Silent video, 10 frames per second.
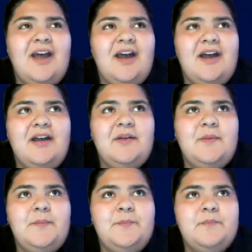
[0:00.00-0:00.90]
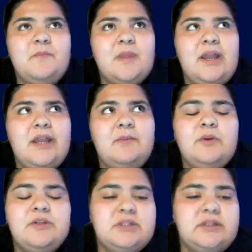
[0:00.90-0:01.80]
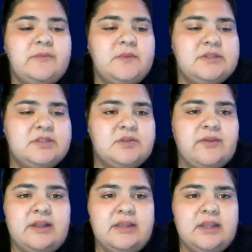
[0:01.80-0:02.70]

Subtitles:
I am originally from the Central Valley,